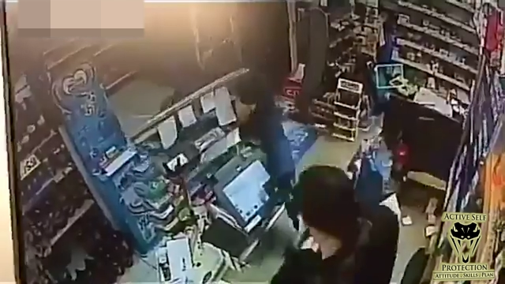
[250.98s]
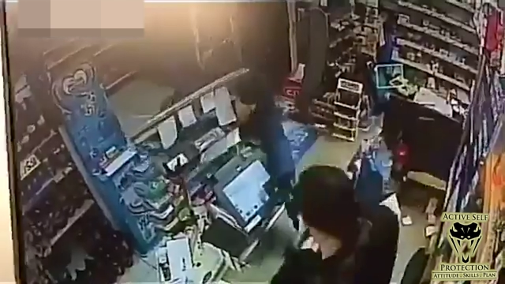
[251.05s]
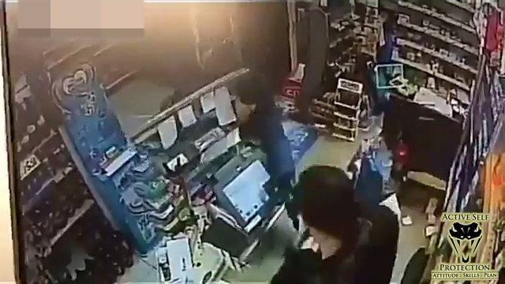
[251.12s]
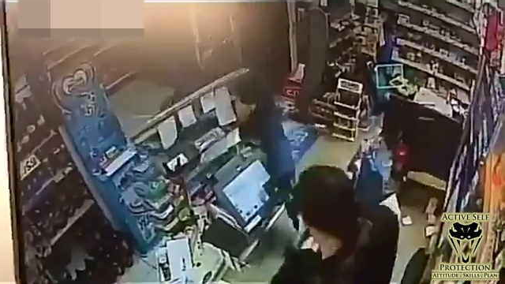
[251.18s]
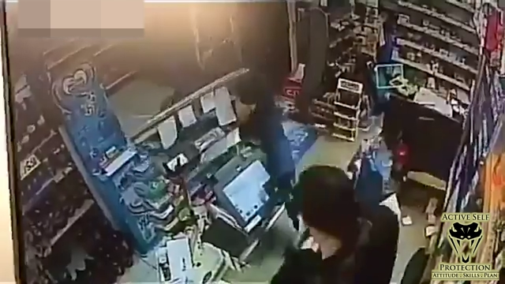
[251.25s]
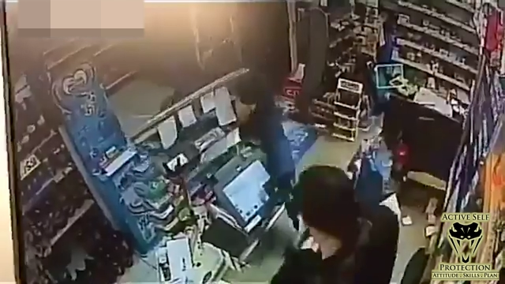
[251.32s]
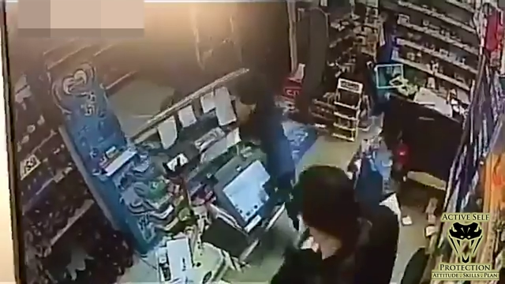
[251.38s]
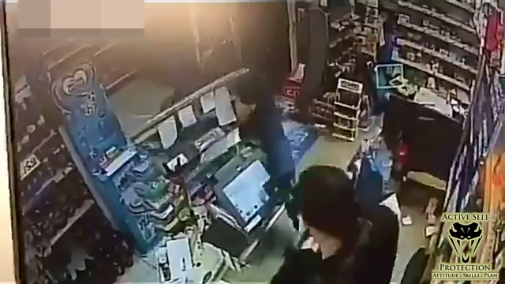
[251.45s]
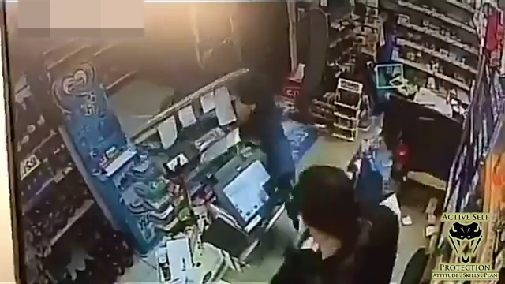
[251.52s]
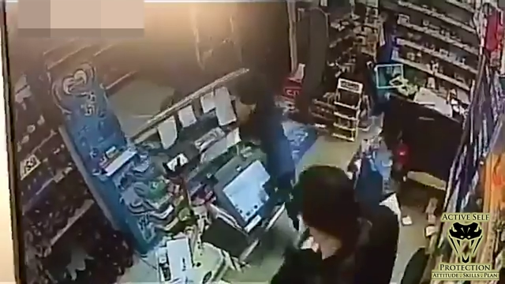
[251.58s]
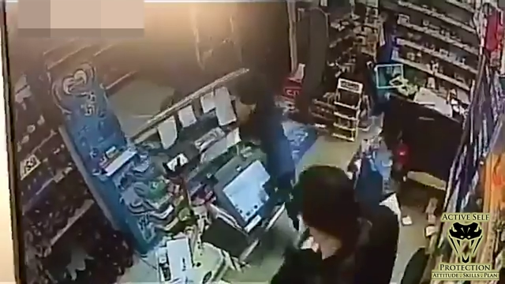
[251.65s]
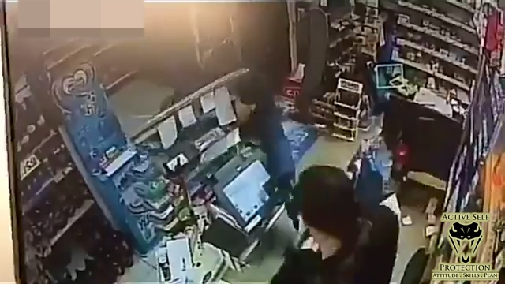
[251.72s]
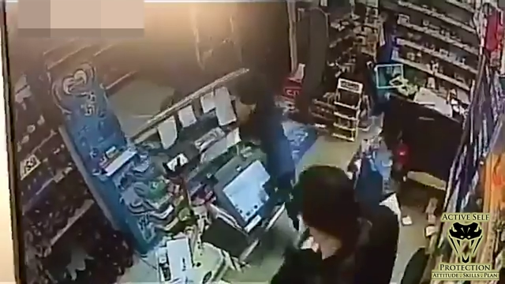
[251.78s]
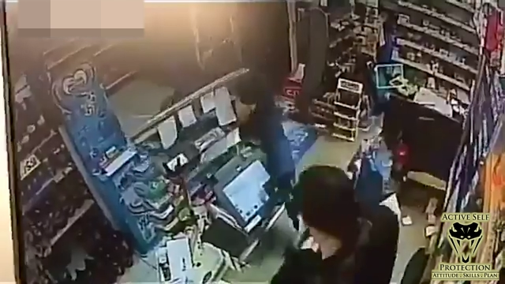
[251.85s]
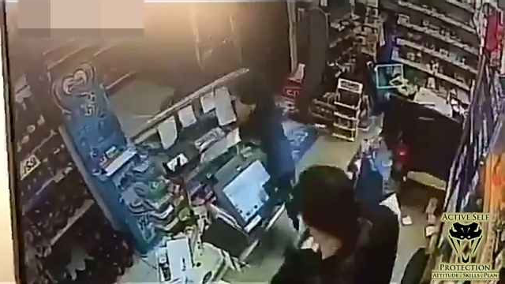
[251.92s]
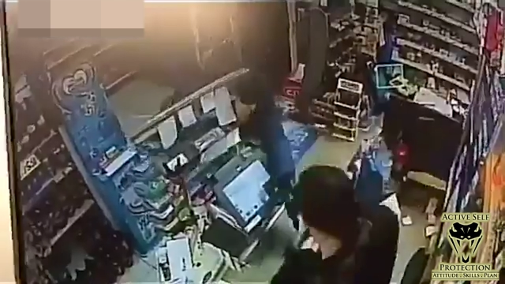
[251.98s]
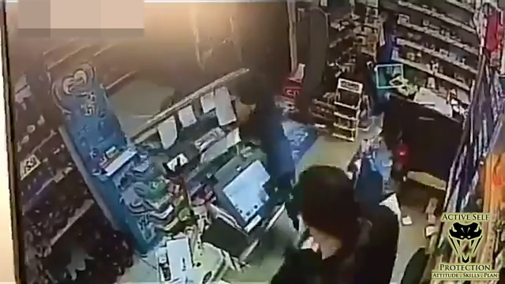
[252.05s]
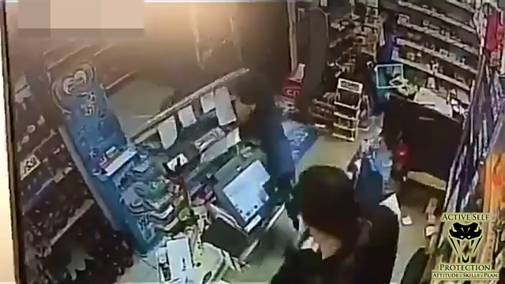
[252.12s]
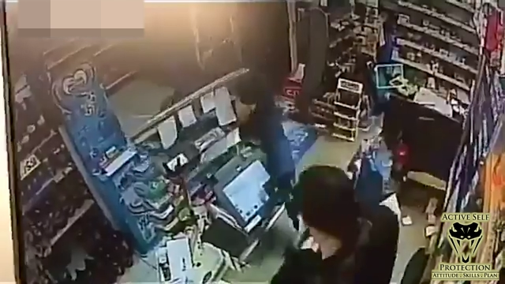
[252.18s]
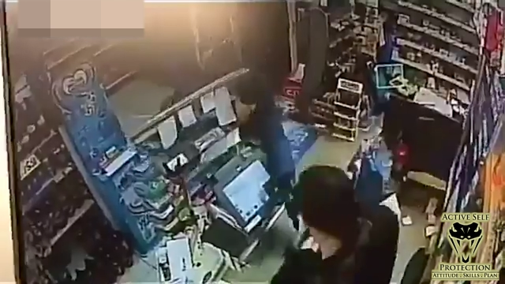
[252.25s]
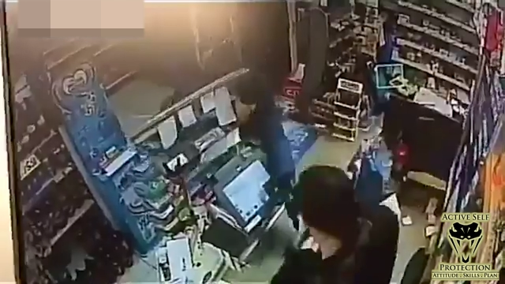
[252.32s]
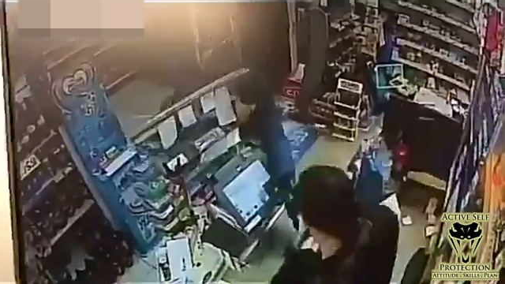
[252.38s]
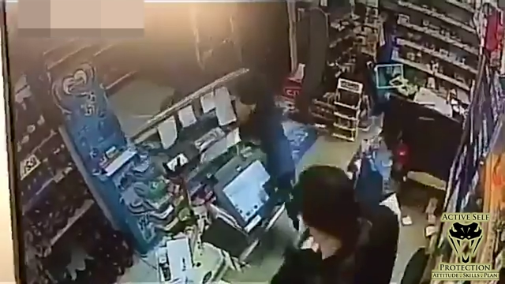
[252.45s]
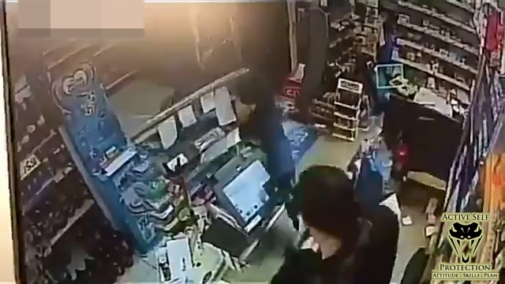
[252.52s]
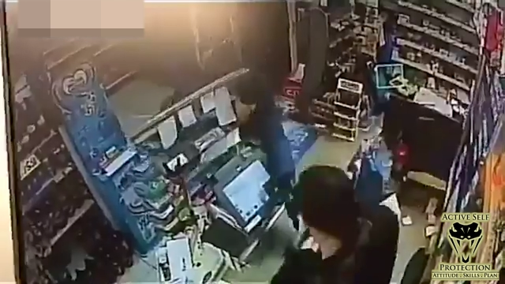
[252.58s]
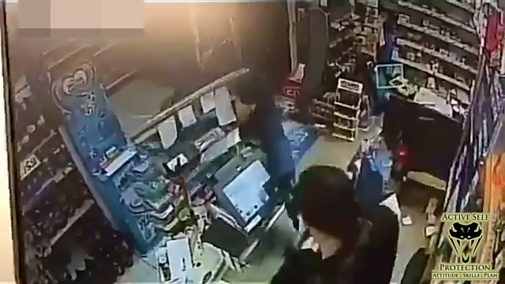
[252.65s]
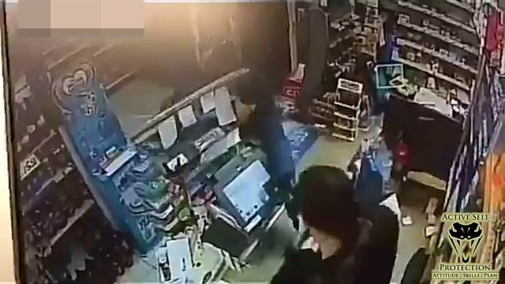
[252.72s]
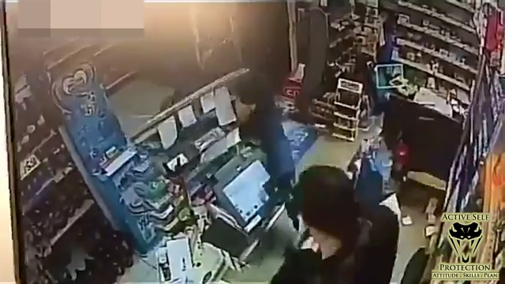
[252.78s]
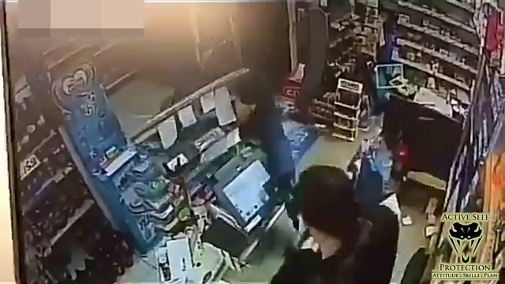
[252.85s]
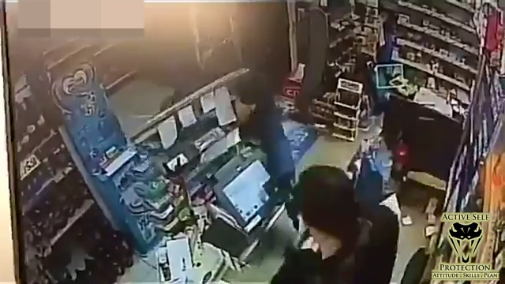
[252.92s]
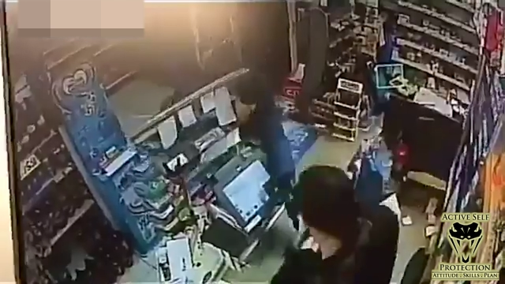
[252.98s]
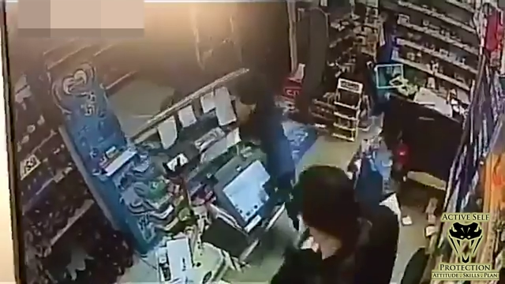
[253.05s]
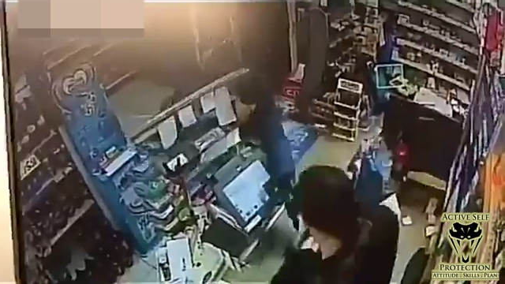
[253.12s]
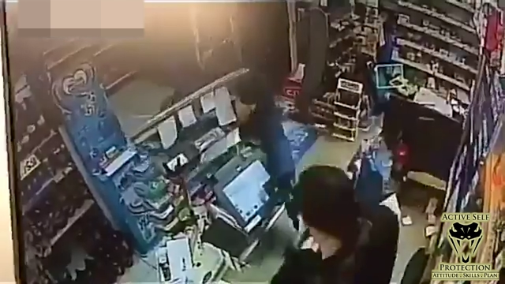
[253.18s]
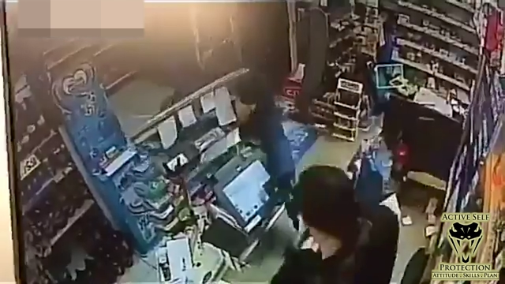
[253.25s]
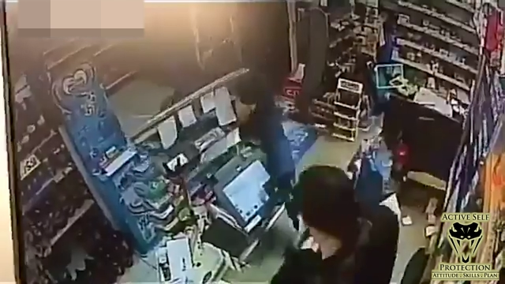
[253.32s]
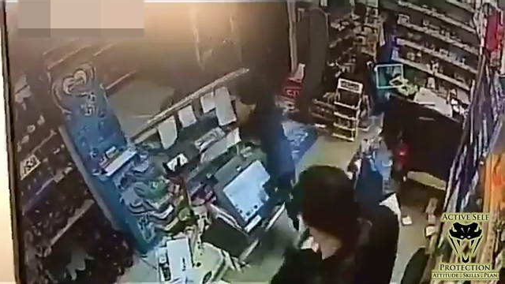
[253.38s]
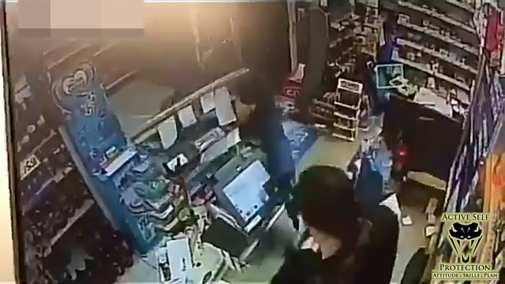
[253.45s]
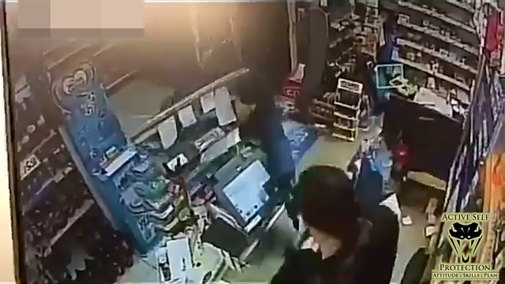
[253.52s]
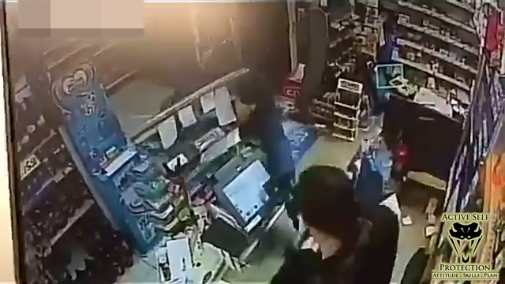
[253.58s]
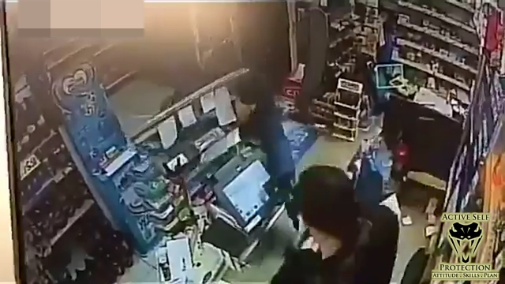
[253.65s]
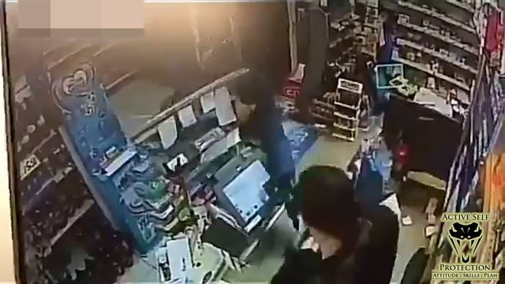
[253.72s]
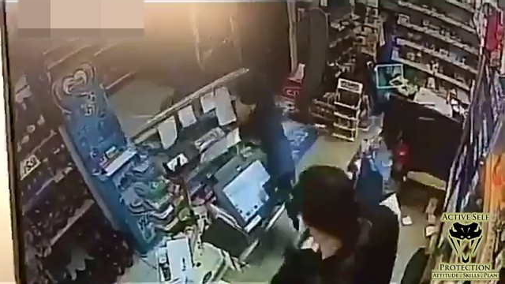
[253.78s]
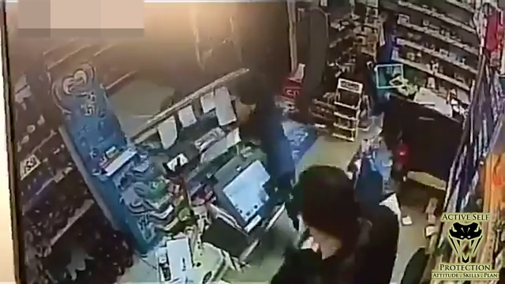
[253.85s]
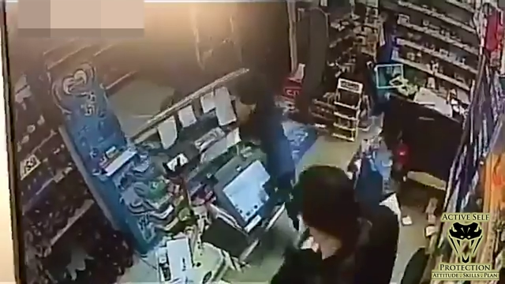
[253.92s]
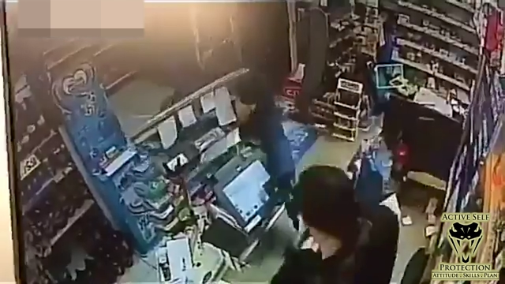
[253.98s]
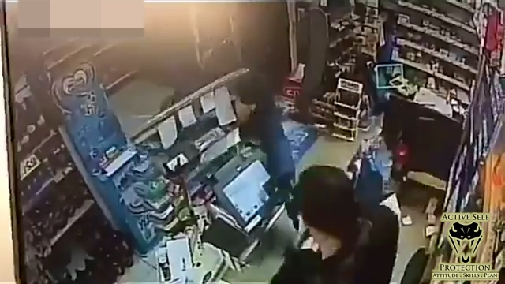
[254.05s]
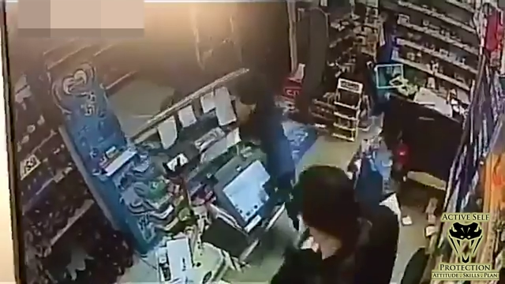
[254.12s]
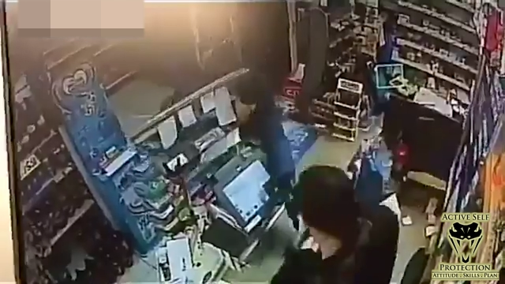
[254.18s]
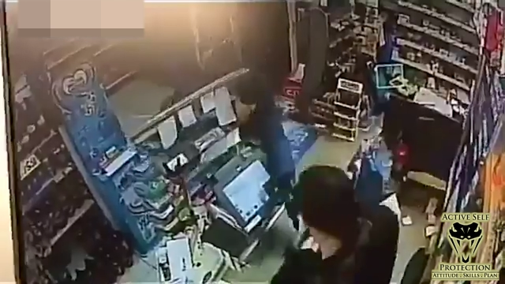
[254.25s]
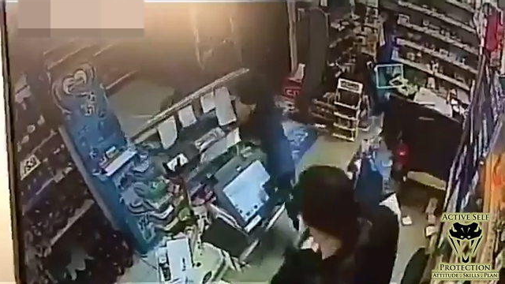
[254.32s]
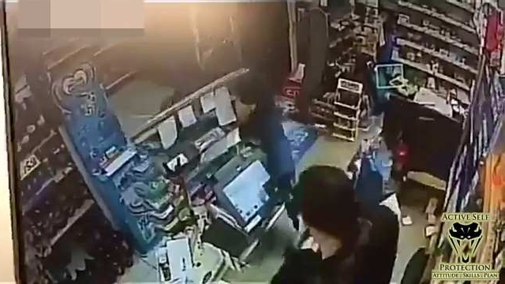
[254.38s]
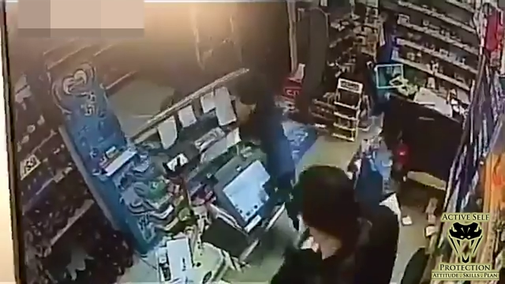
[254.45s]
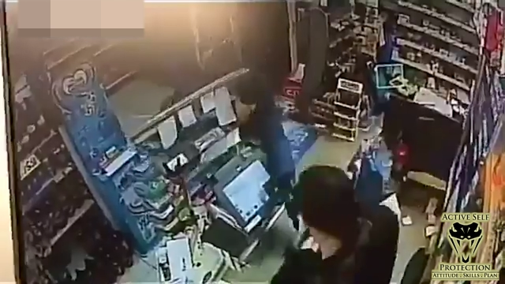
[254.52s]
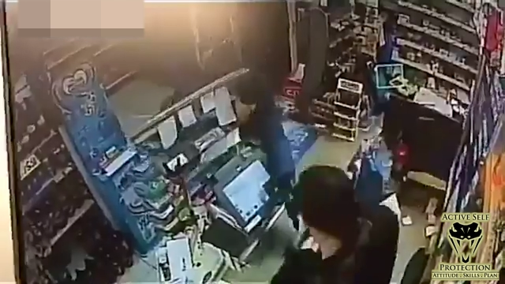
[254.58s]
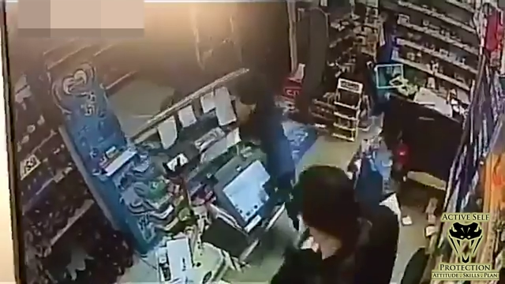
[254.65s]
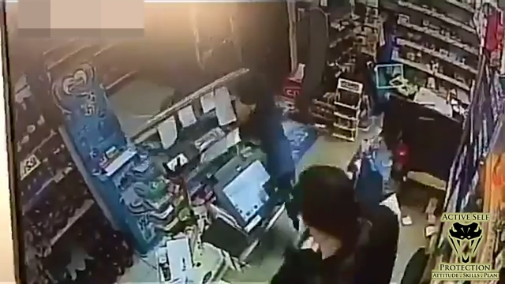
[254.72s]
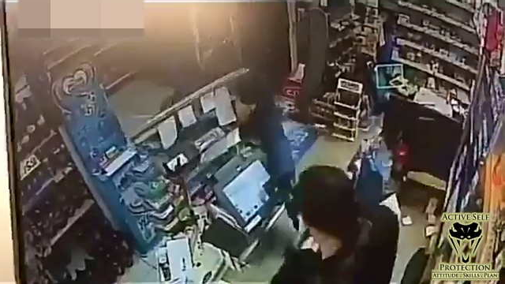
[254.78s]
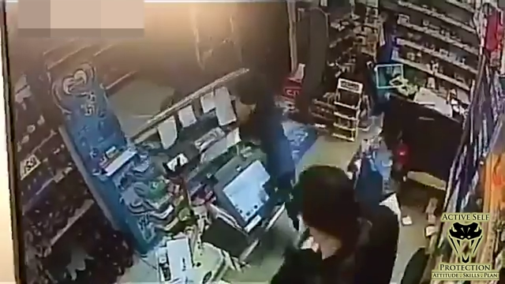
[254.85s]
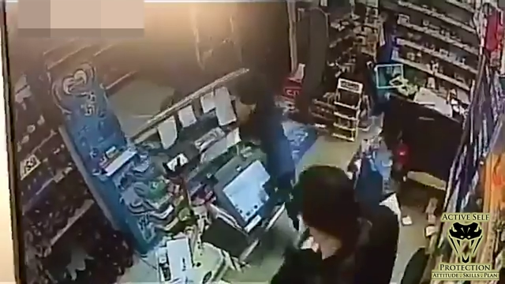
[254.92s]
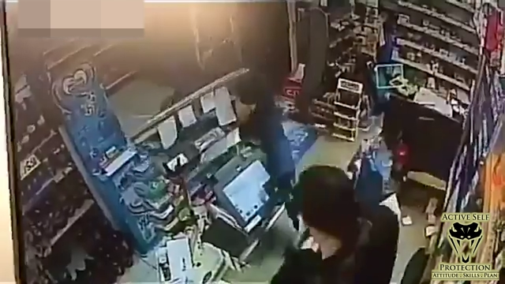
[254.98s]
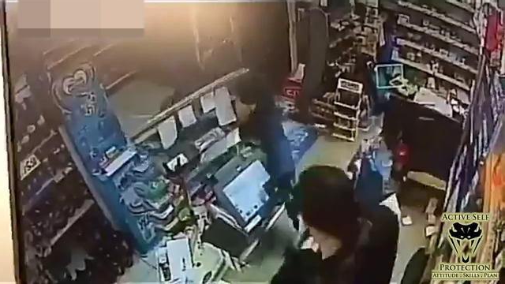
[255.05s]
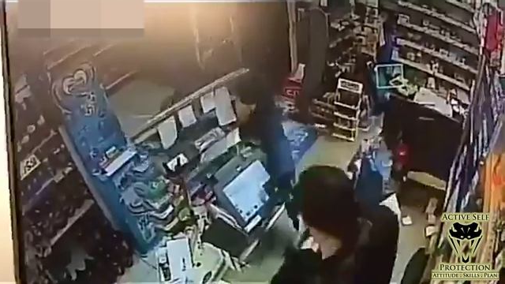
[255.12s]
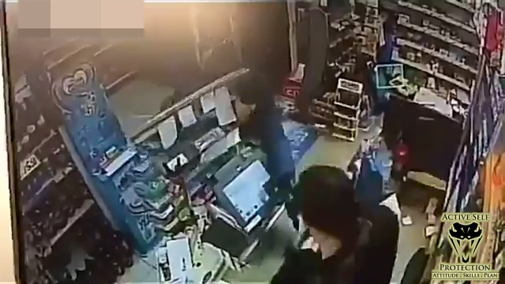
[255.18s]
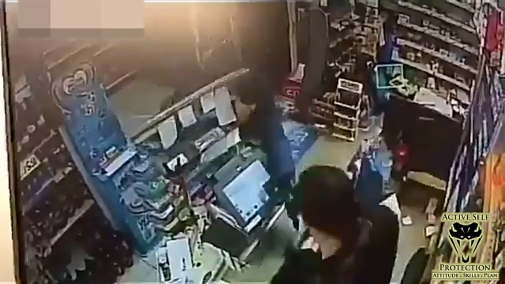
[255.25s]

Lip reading: Nobody's mouth can be seen.